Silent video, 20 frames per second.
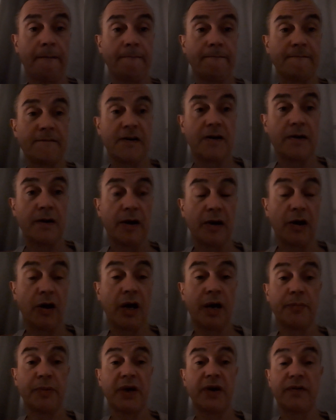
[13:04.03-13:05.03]
And
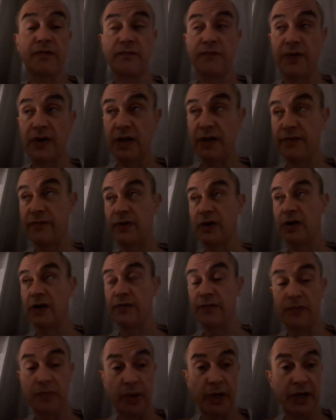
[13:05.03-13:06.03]
I am getting
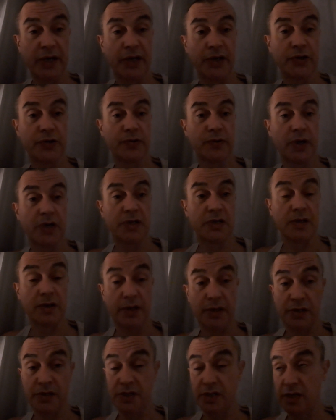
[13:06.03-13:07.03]
vilified for my interests,
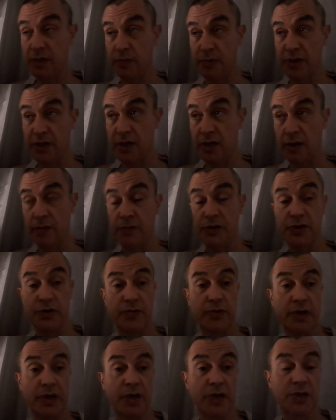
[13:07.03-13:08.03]
like I say, with the
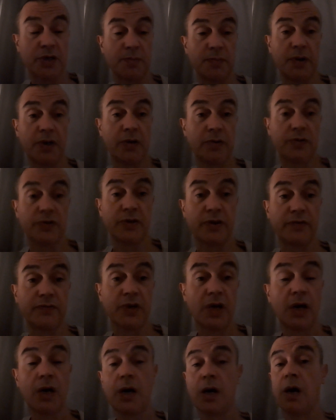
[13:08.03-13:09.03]
chemistry and
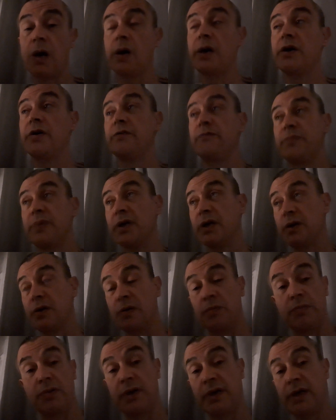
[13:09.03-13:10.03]
explosives. I have been
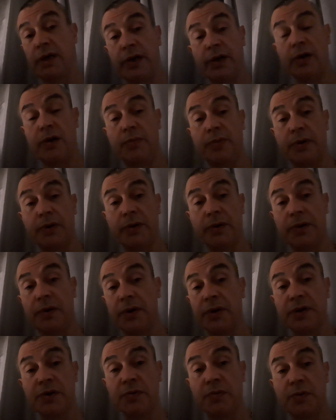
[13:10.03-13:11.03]
completely open and
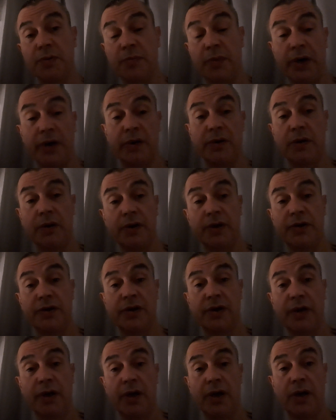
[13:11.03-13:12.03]
honest with my
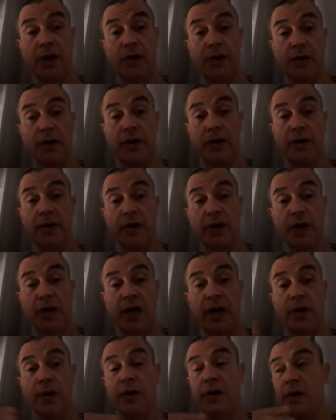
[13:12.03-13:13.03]
knowledge.
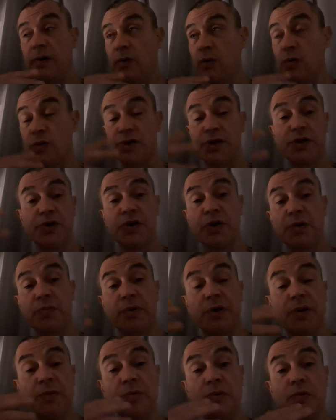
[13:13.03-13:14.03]
Autistic
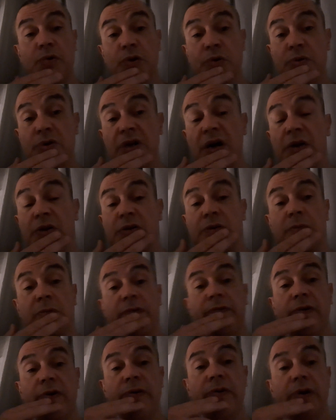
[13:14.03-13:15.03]
people do tend to
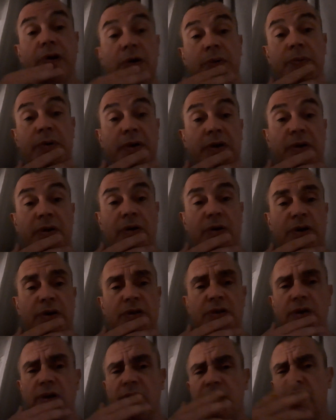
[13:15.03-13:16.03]
be very open and
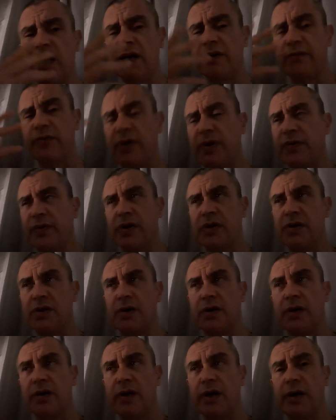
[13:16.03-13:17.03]
honest, and I have nothing
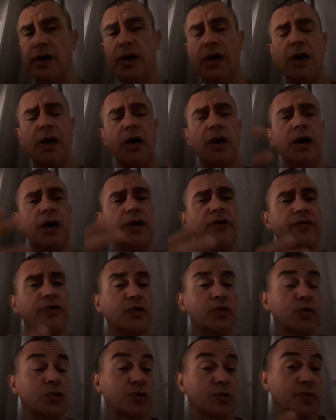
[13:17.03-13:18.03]
to hide. I, of
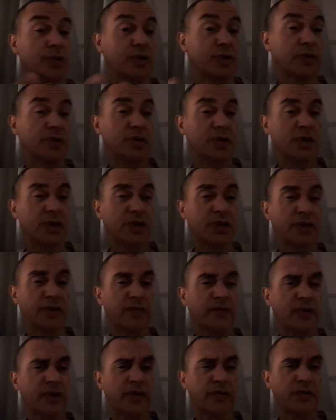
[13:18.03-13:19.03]
course, would not teach
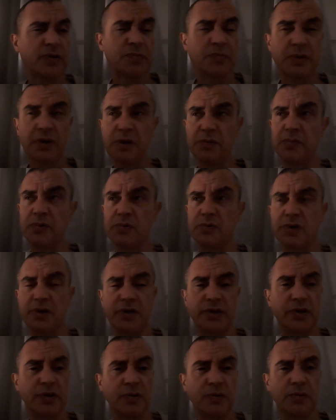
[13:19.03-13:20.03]
nefarious people
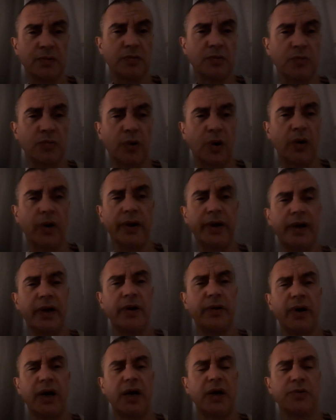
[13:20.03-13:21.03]
to do what I
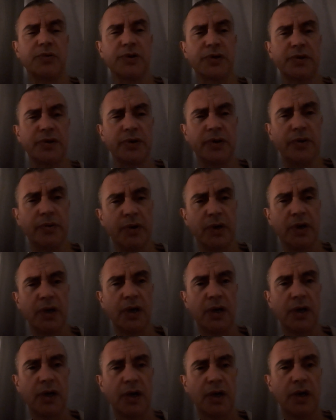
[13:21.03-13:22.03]
know how to do.
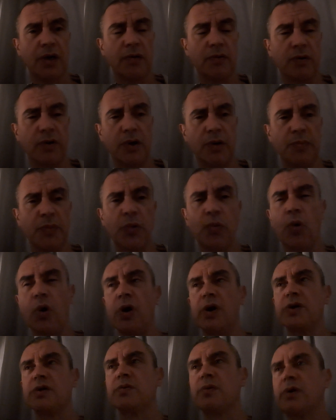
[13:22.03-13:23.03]
Right? But
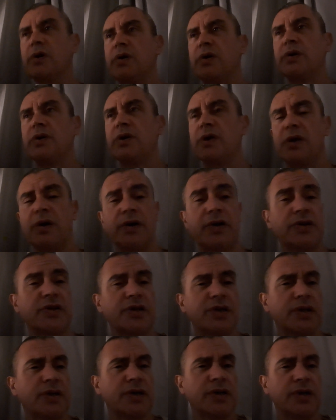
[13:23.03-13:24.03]
why do I, like I
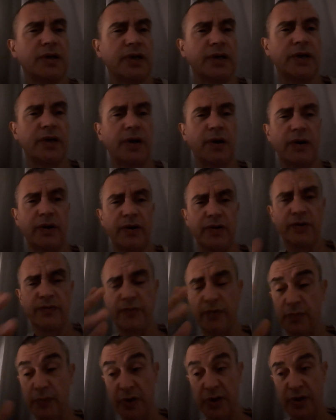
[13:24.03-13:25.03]
said earlier,
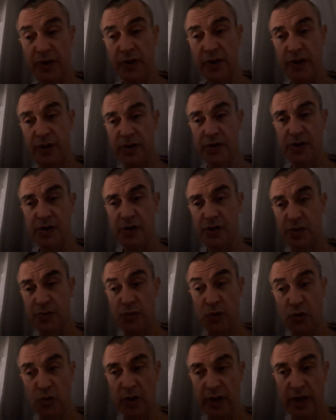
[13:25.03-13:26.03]
from a
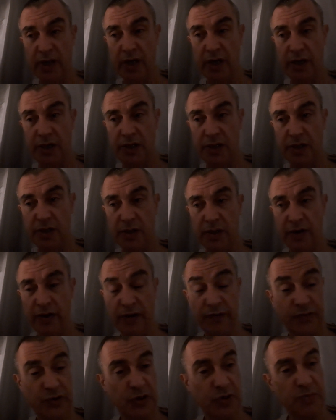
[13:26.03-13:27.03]
small age, I
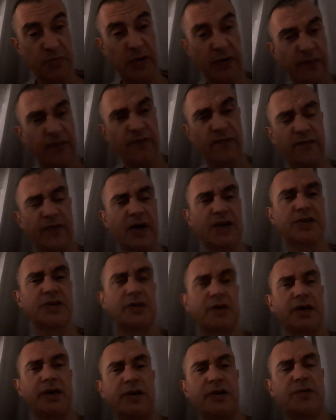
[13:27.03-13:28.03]
have just been
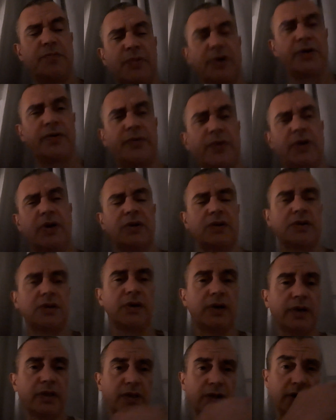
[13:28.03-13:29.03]
fascinated by things
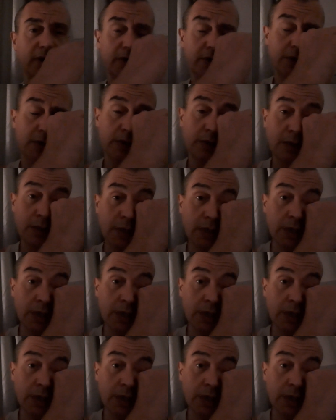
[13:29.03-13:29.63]
like this.